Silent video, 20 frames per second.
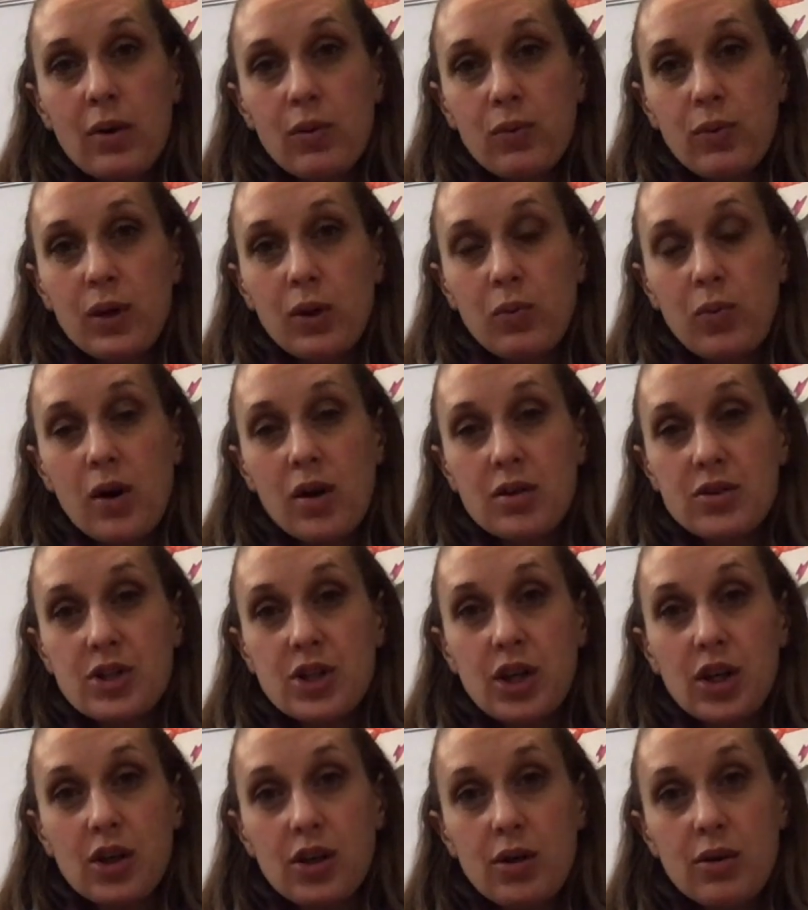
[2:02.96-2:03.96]
we want
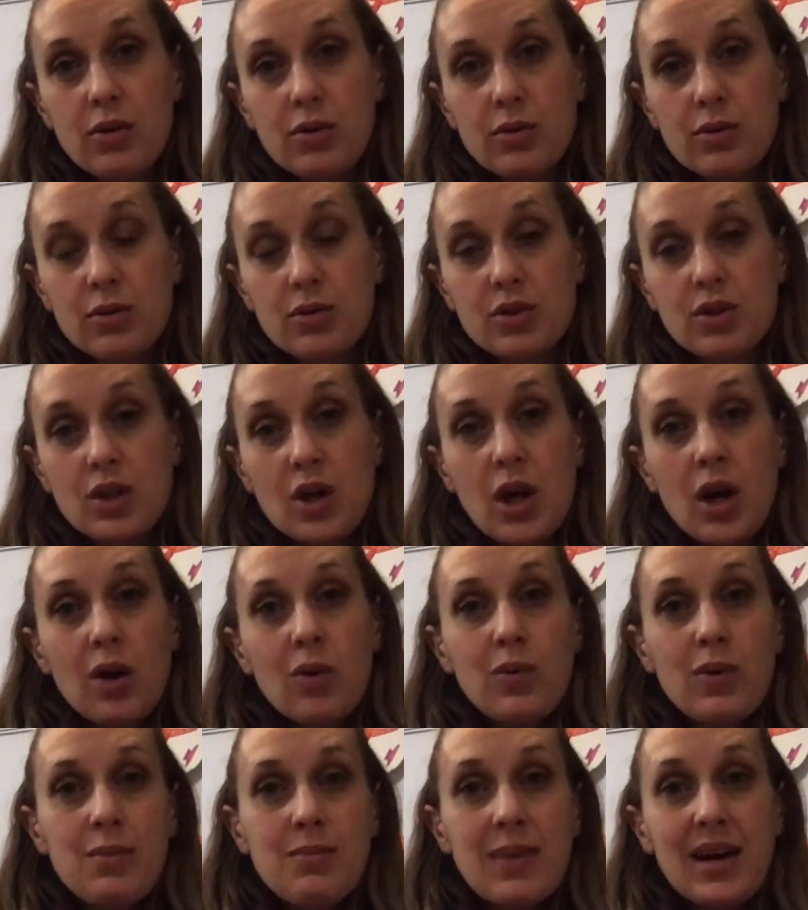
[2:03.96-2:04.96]
to use,
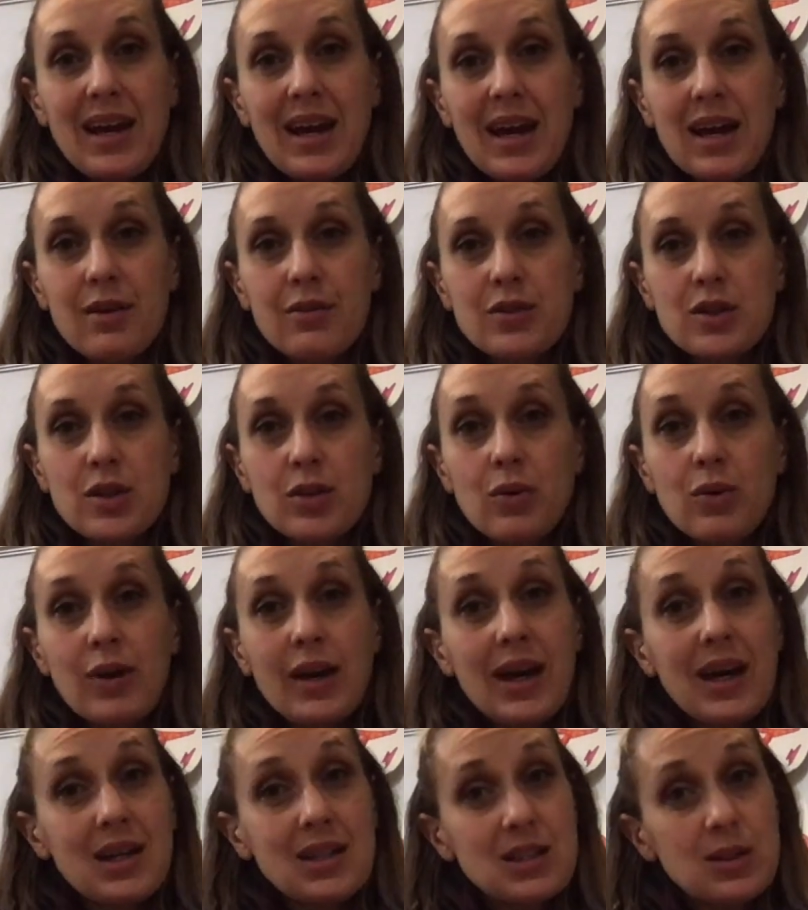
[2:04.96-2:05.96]
we might have to
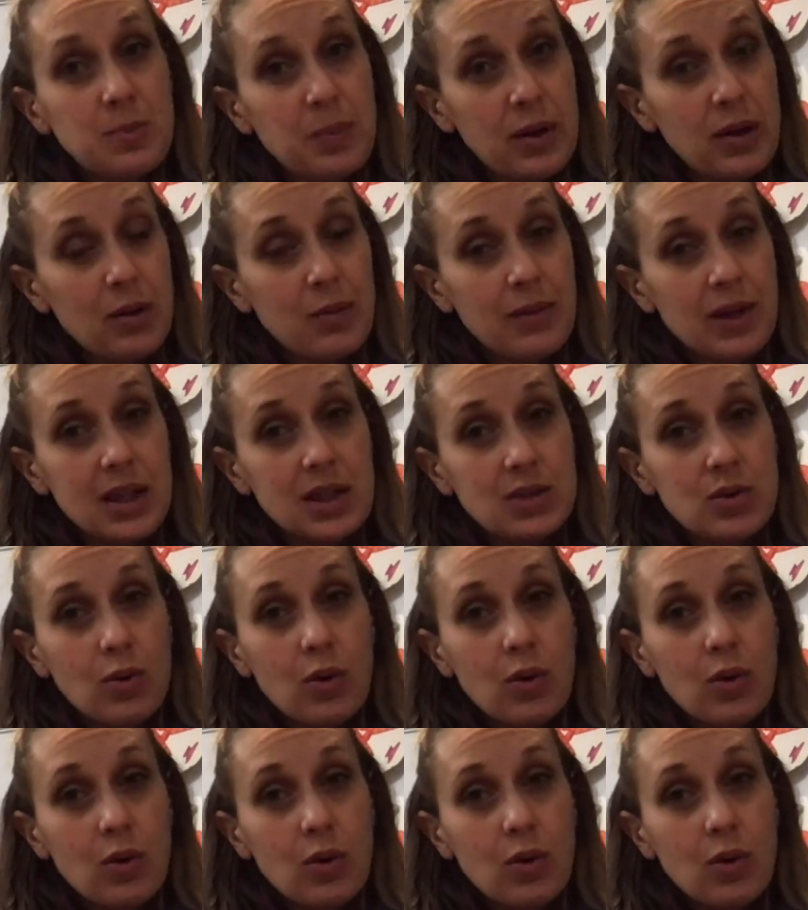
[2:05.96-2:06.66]
experiment